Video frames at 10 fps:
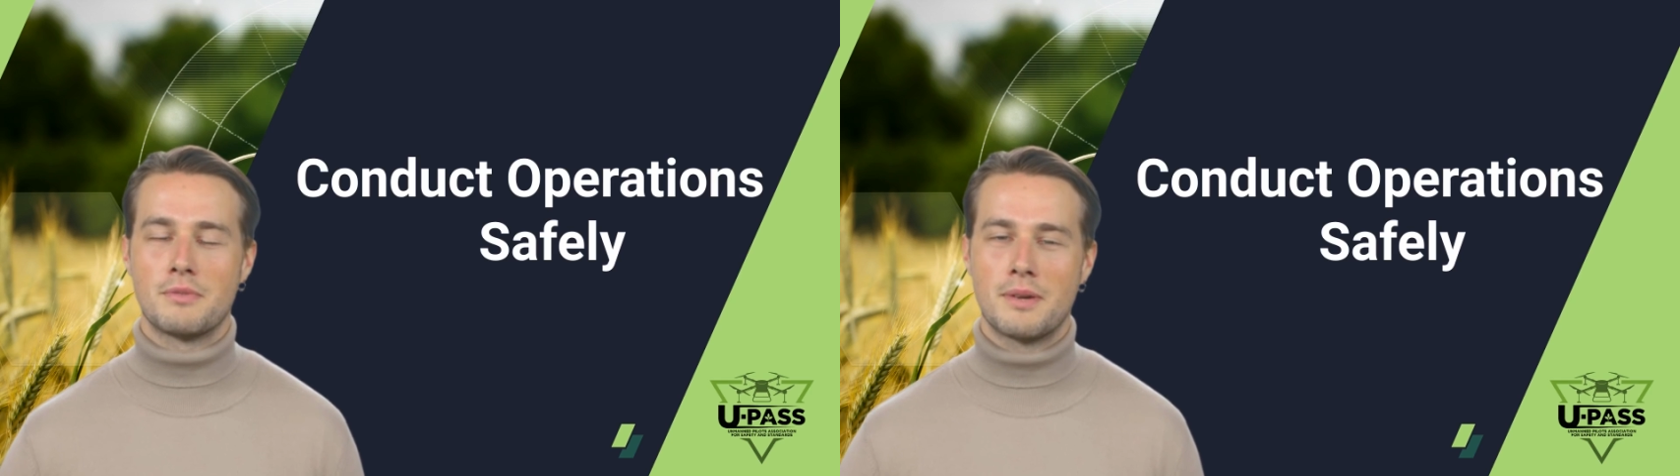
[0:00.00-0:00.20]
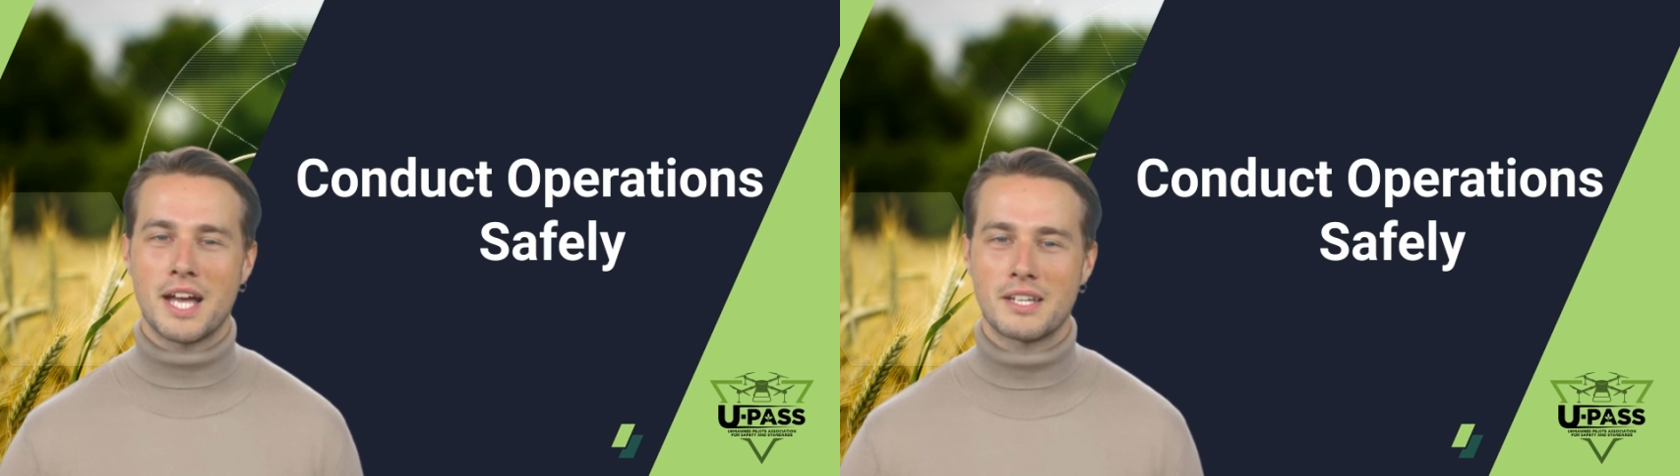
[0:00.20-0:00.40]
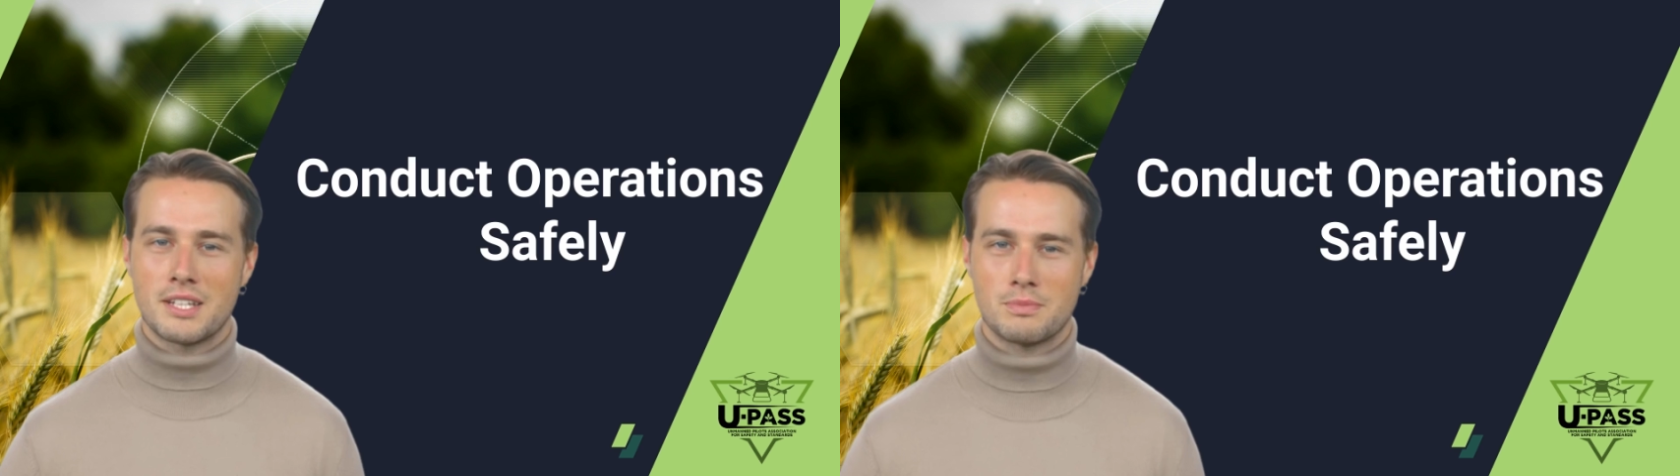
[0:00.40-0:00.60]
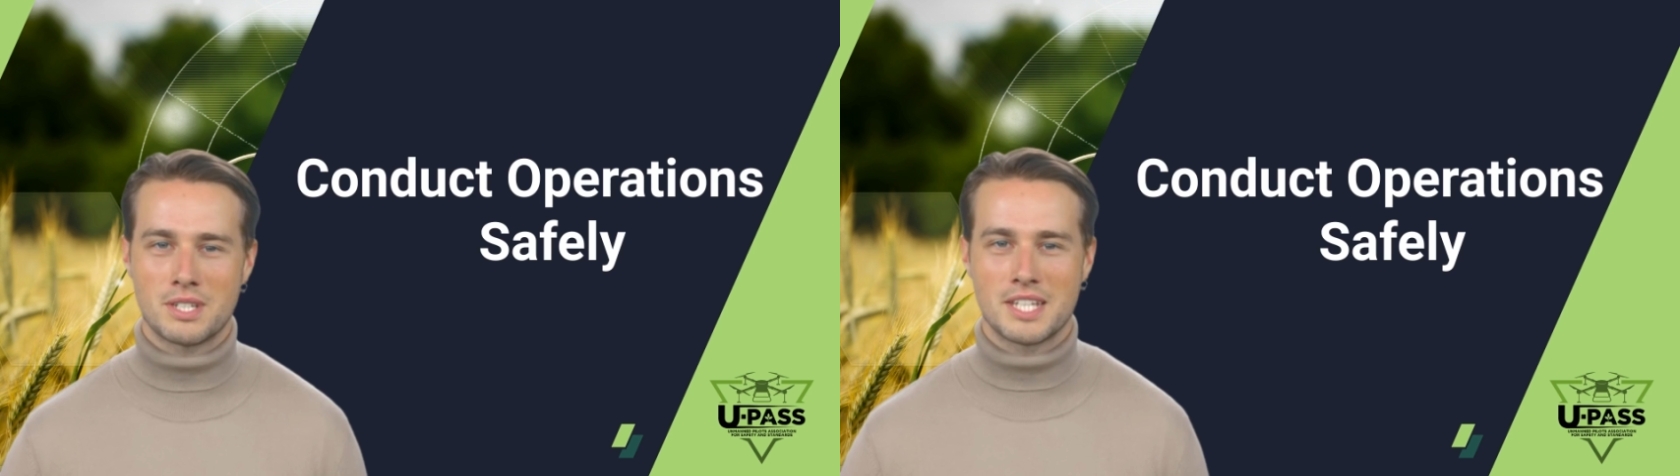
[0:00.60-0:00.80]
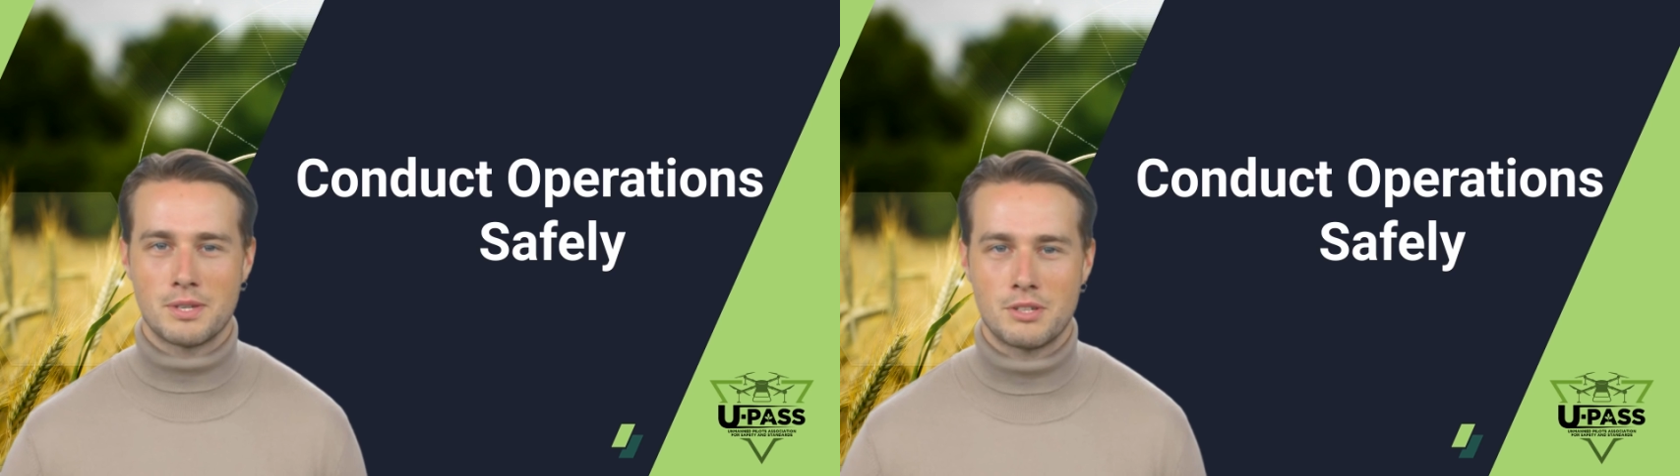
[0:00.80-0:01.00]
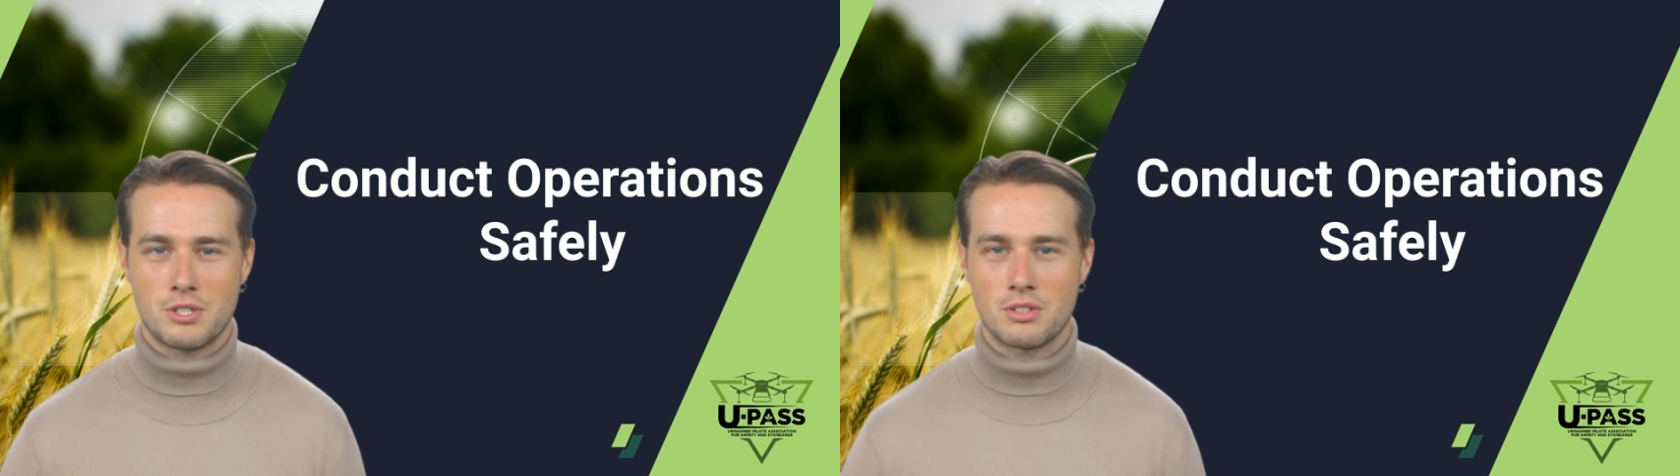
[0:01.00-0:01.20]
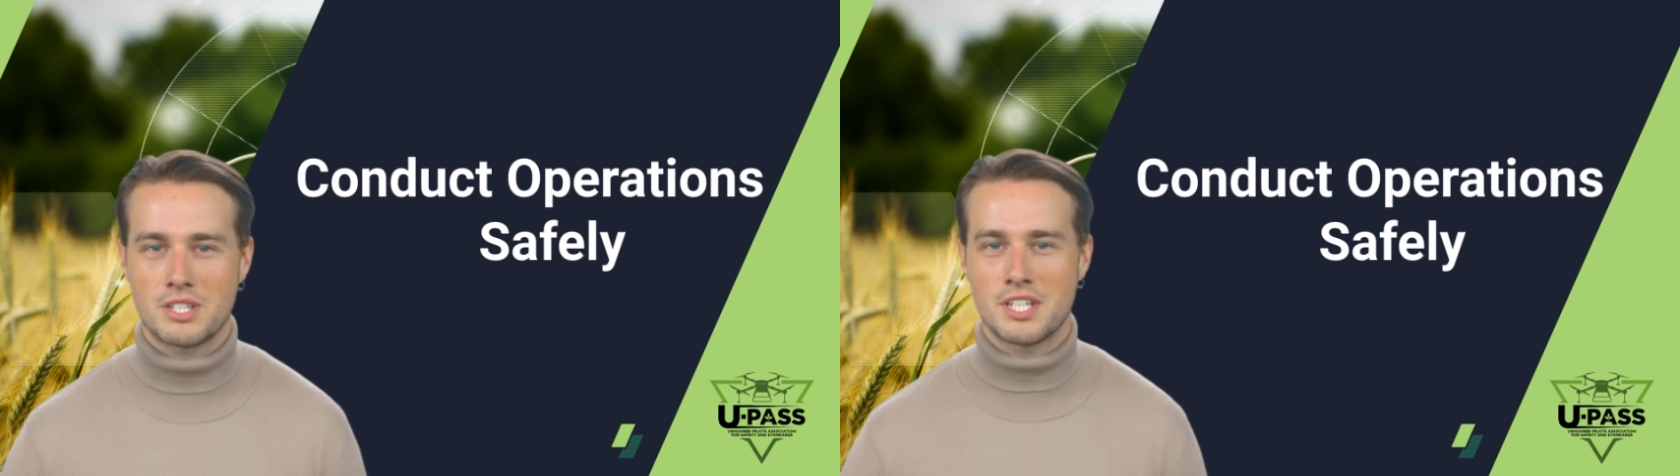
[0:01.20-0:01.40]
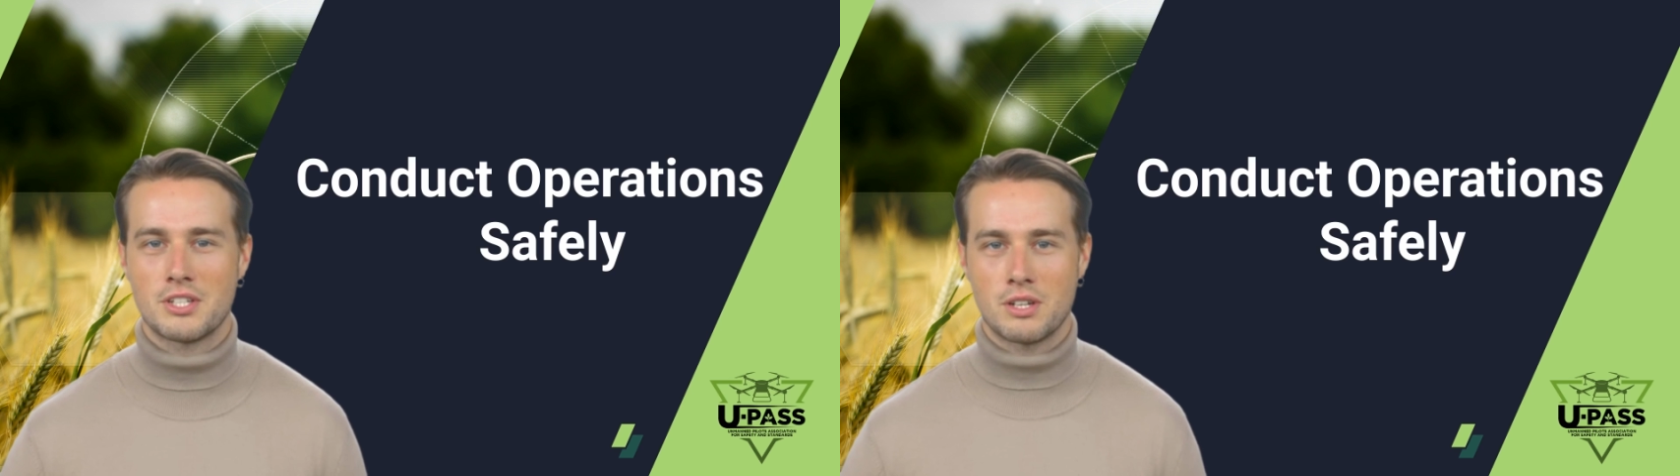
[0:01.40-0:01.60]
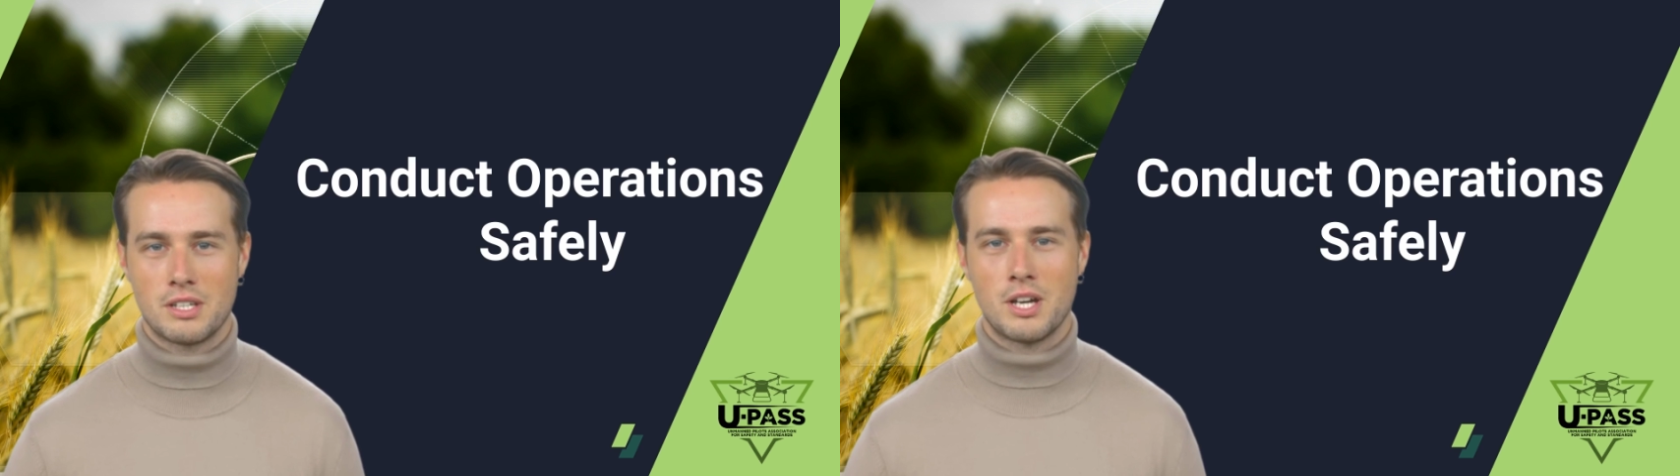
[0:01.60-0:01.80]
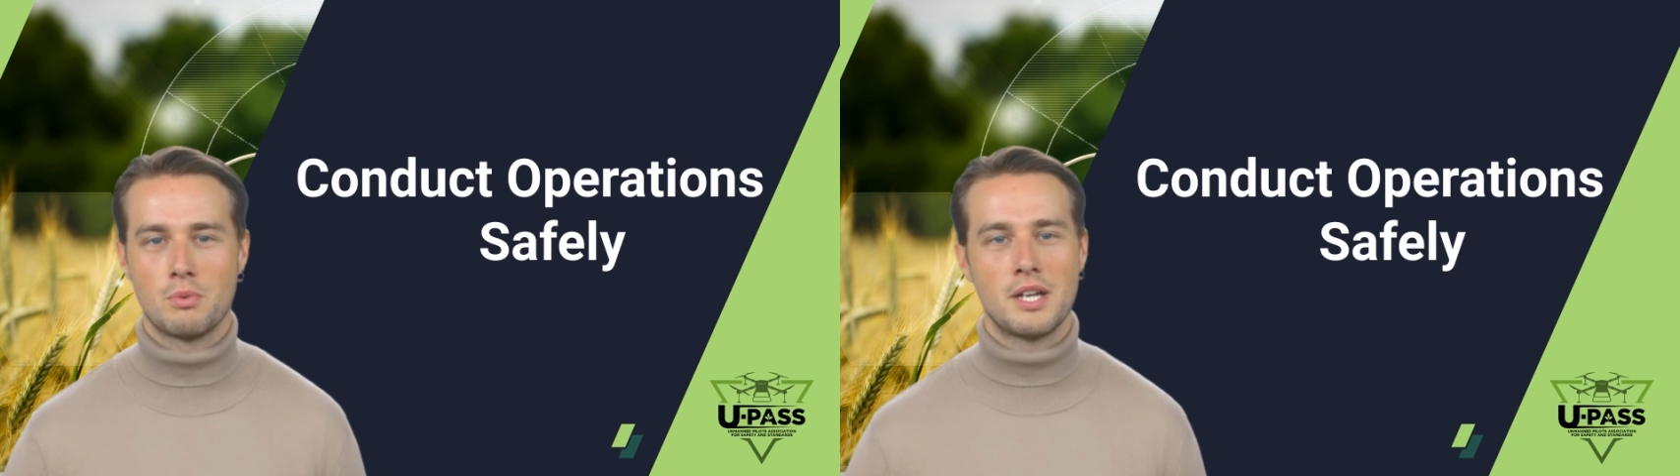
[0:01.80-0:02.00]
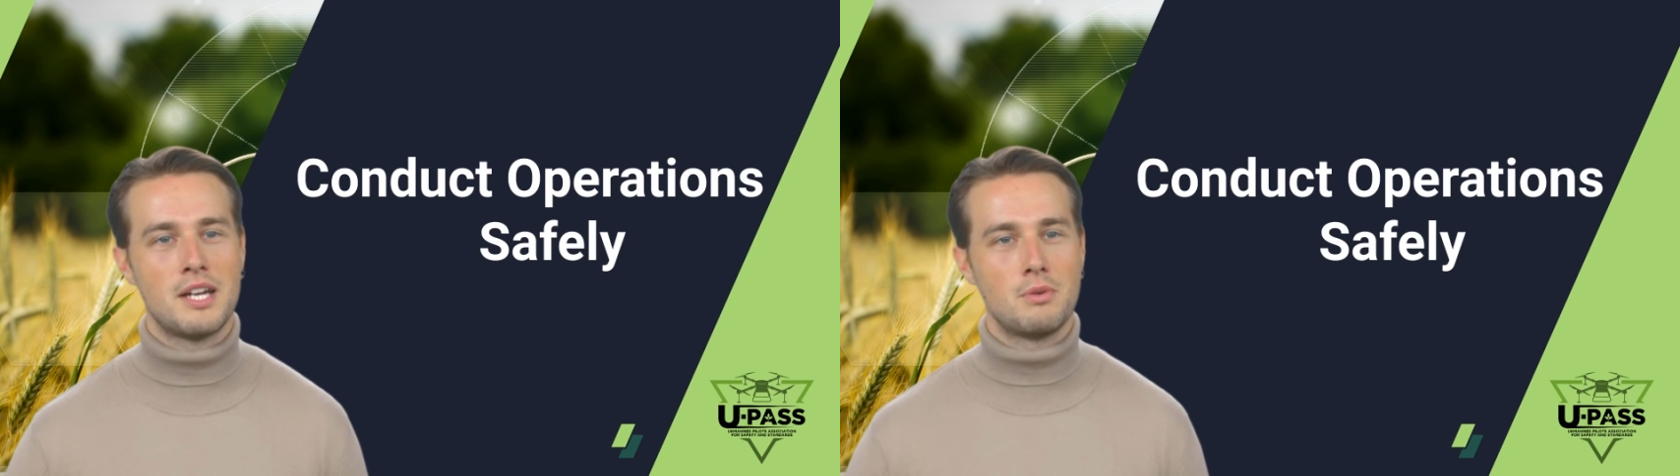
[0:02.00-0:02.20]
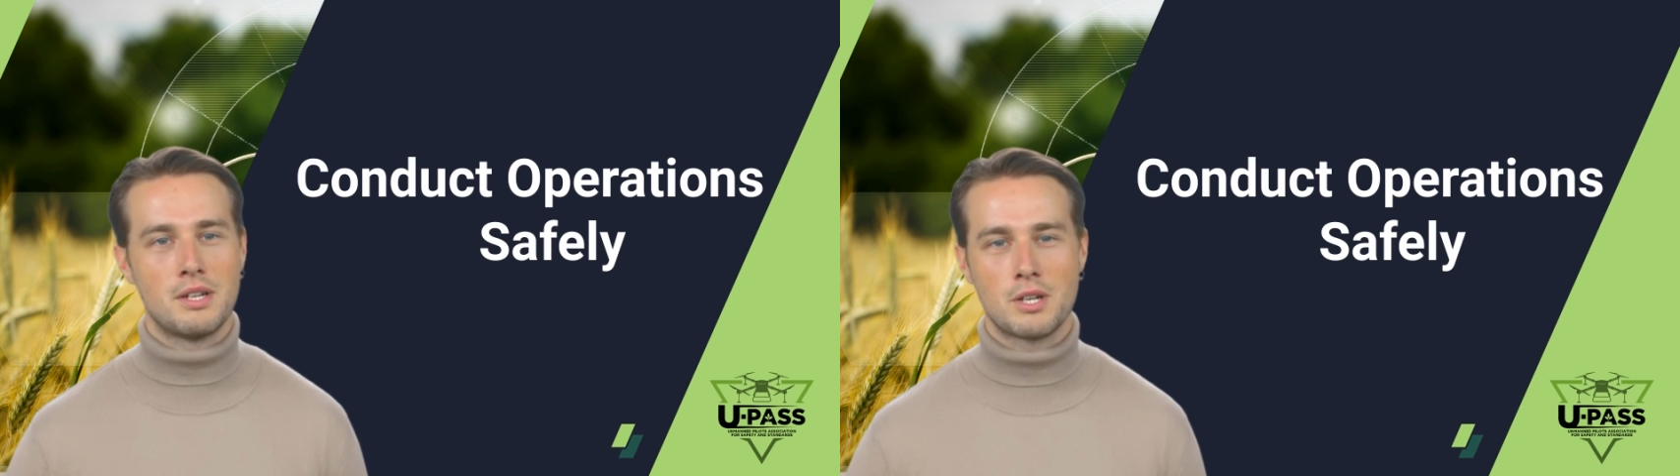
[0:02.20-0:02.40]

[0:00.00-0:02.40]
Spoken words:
Pilots must have a jurisdictional COA with